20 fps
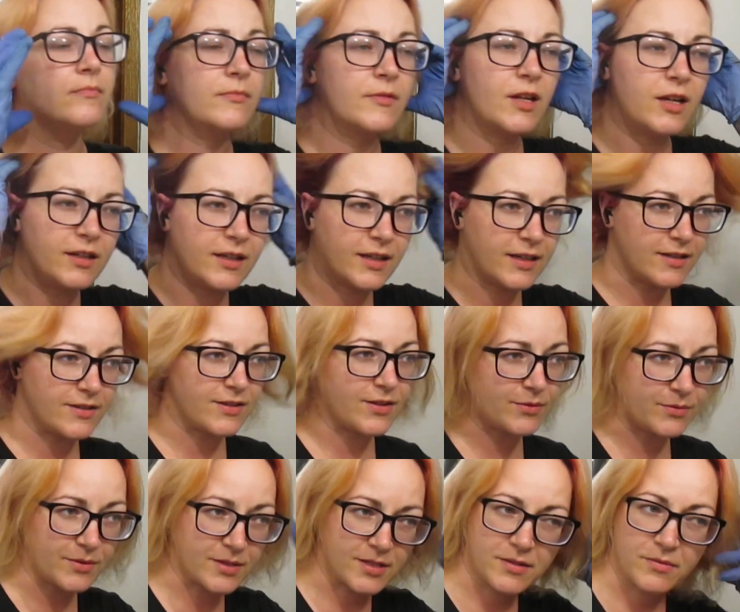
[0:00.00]
I'll get into the
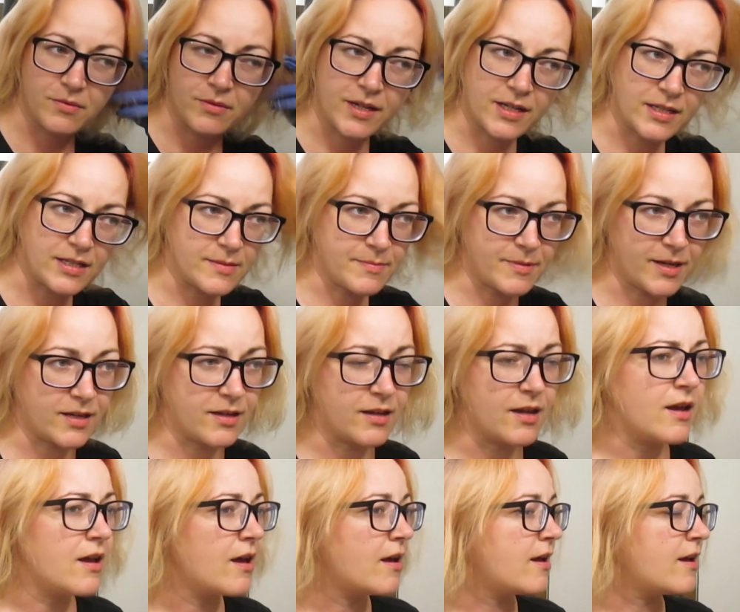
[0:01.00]
reason why he's bad.
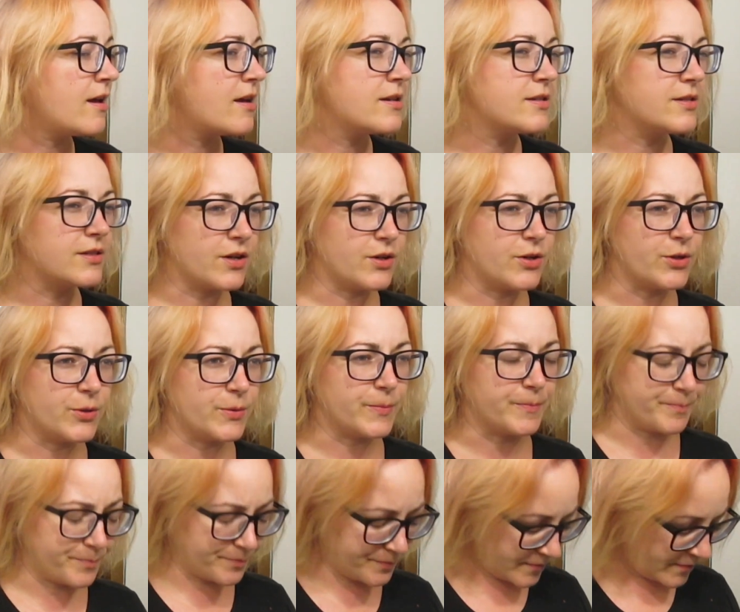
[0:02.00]

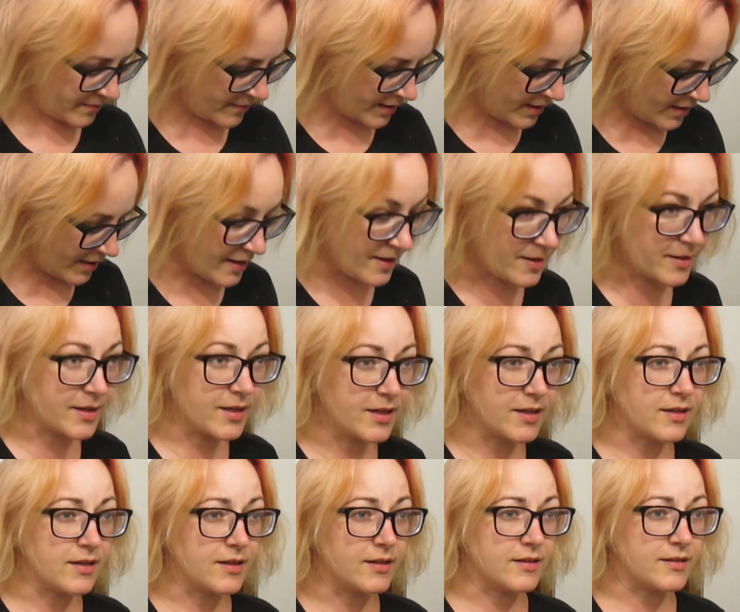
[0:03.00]
So,
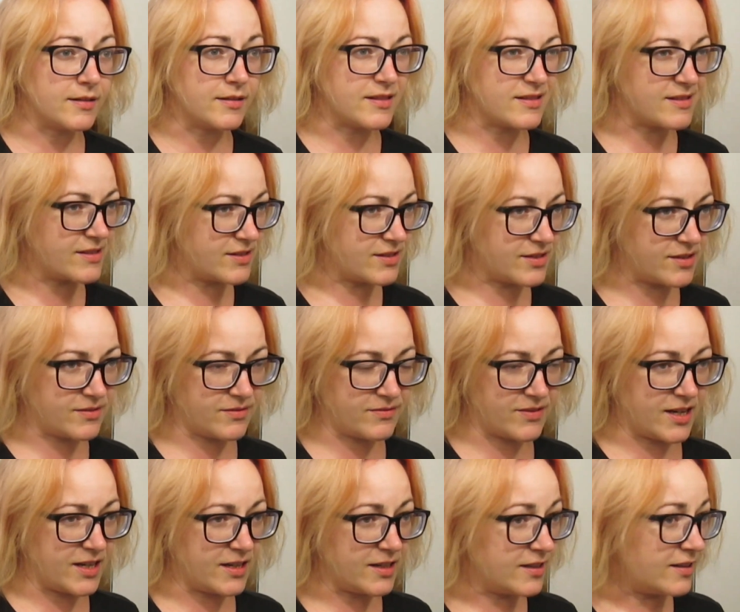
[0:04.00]
this is
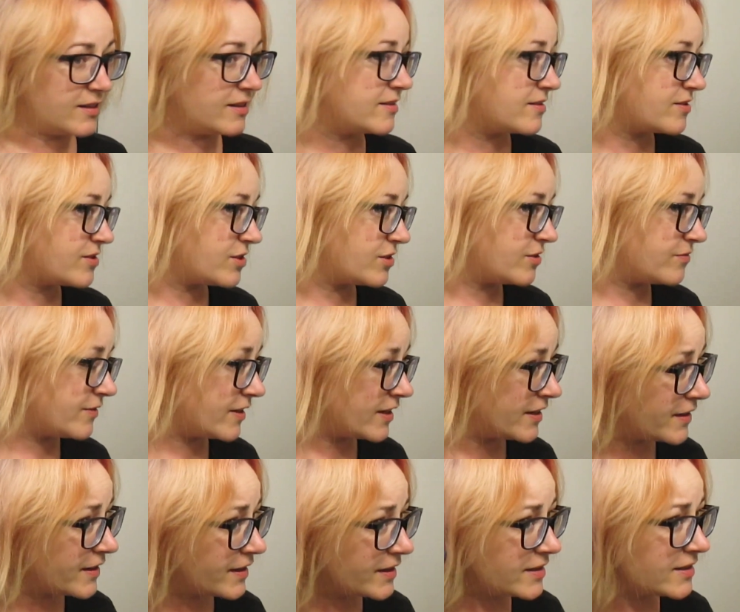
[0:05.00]
faded. It's too
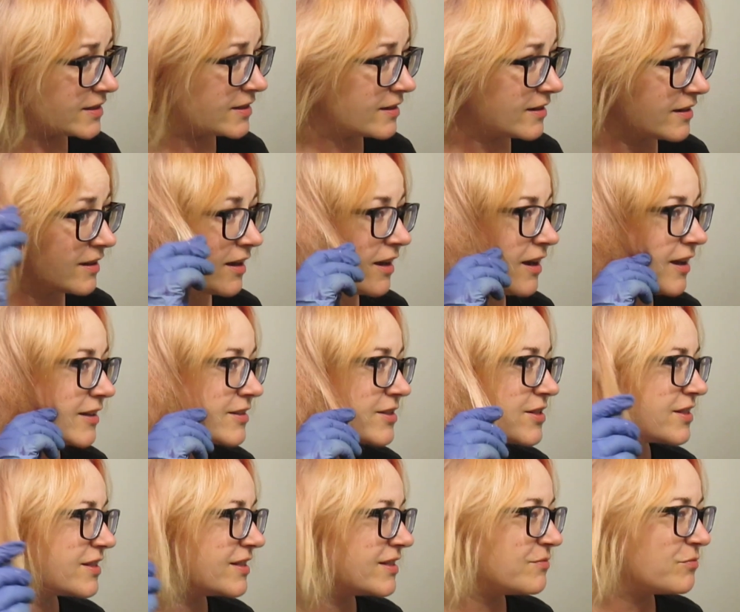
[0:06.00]
faded. I
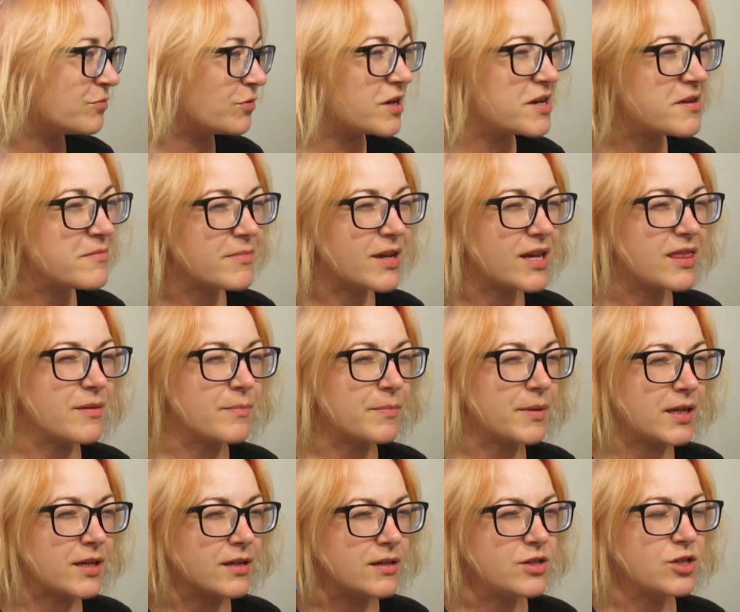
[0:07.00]
actually wouldn't mind the
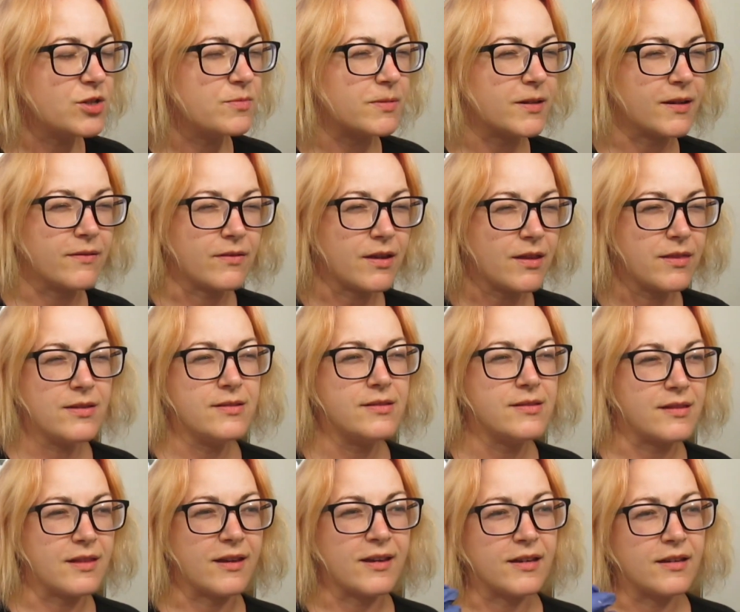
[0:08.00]
peach, but I've got this
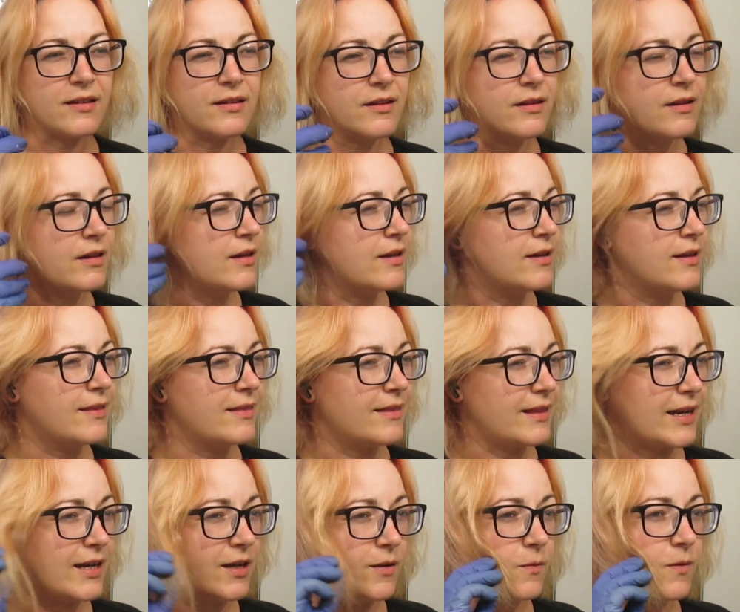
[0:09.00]
thing that
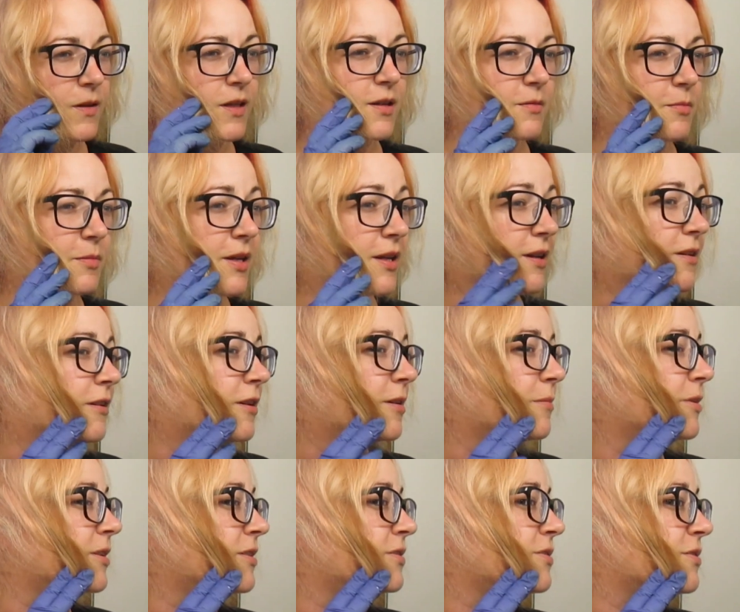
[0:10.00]
I don't like my hair to
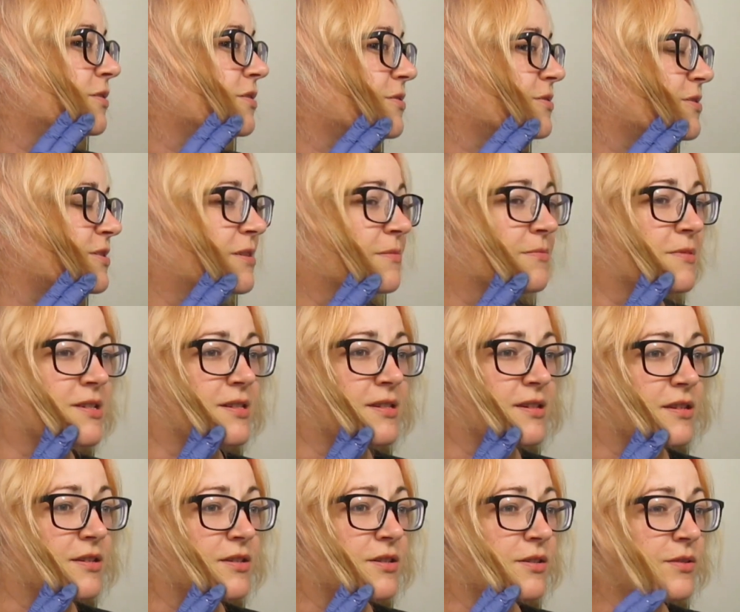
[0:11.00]
be too close to my
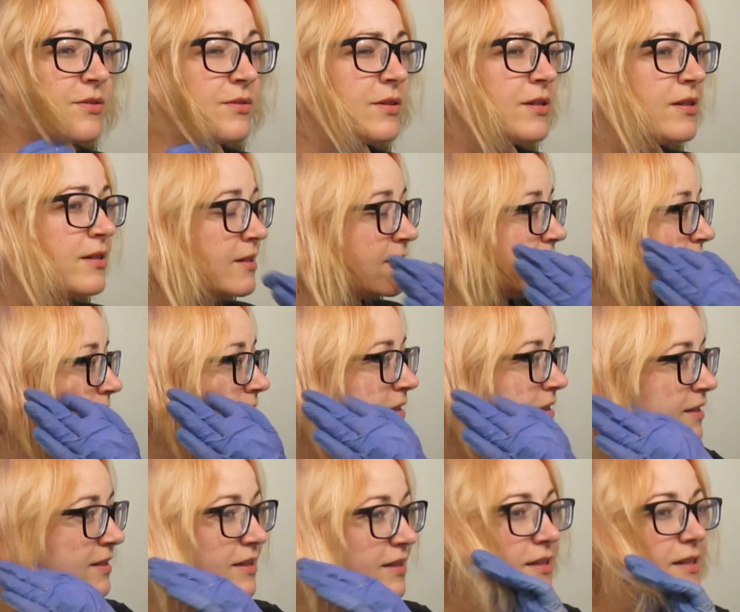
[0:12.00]
skin tone.
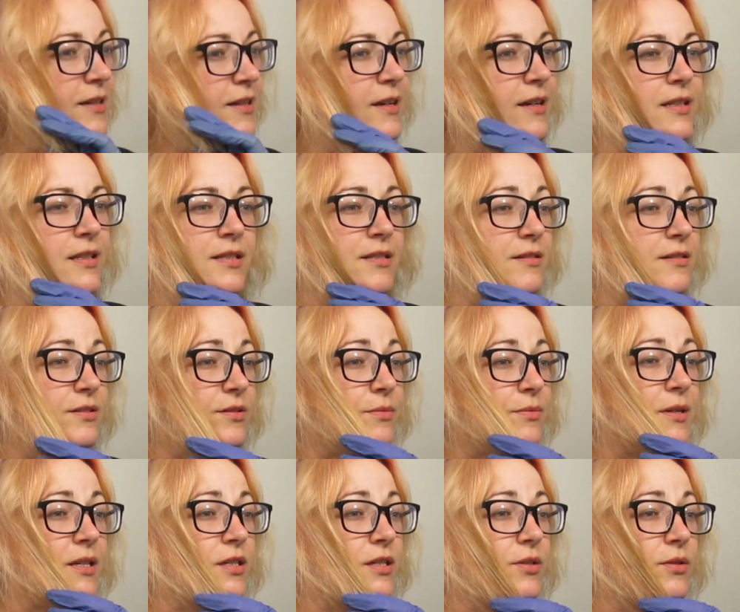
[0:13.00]
And yeah, this is
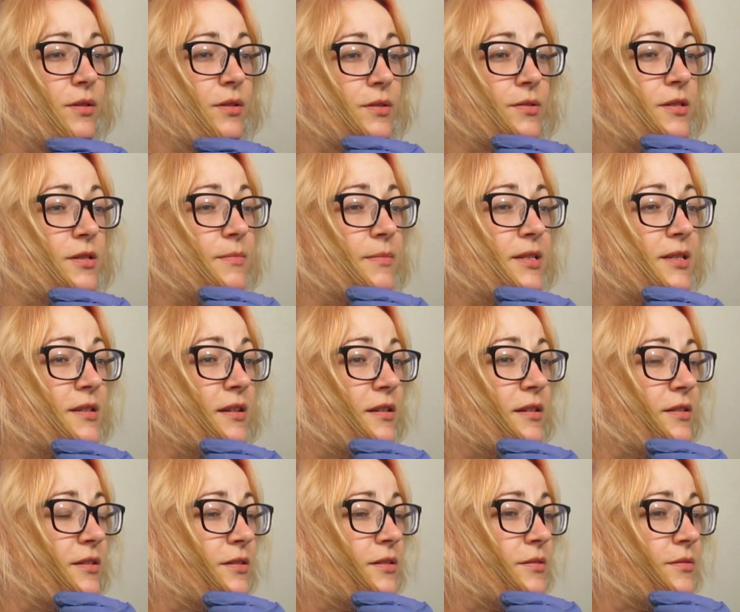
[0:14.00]
way too close to my skin
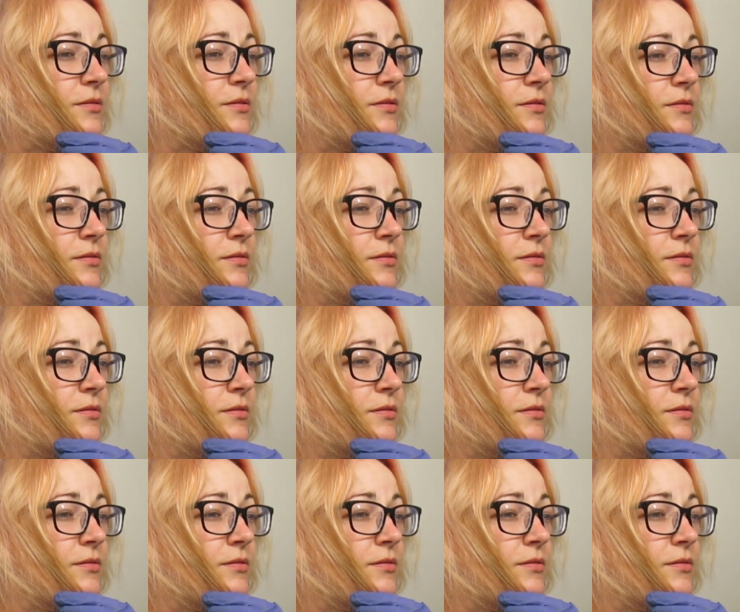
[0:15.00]
tone.